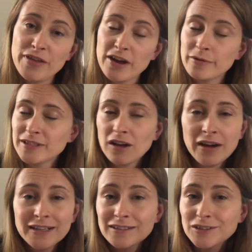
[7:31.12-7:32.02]
they are
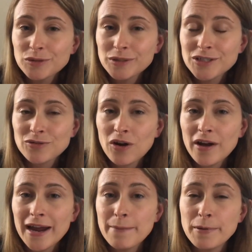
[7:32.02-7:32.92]
entitled to a scribe,